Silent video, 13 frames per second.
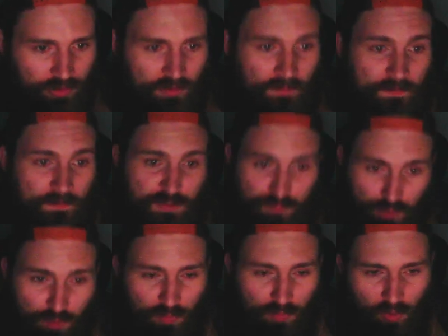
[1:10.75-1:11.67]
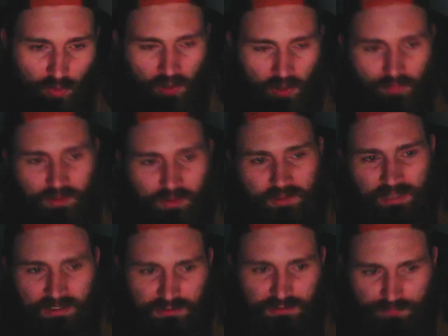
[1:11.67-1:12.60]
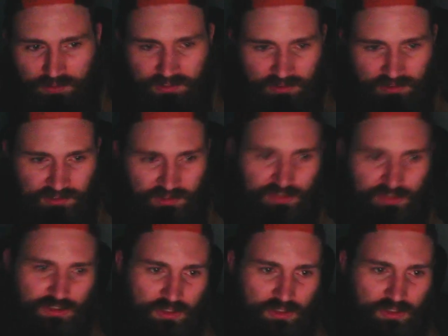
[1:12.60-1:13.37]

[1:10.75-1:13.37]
It's pretty well-rounded. Got a split decision